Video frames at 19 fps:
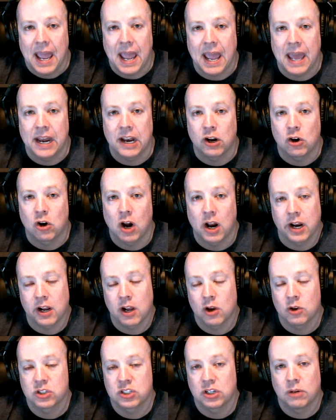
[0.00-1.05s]
And
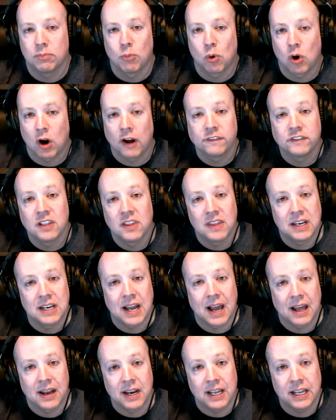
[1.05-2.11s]
Incredicoaster, more often than
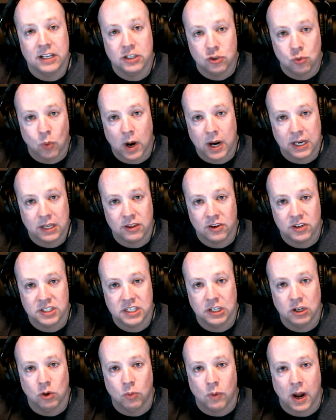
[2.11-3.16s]
not, is running their
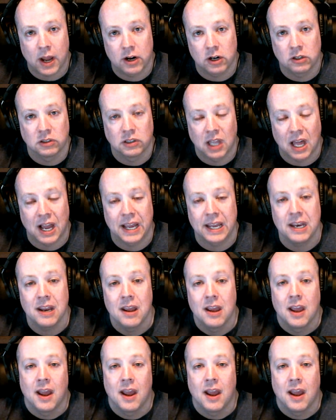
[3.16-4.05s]
single rider line.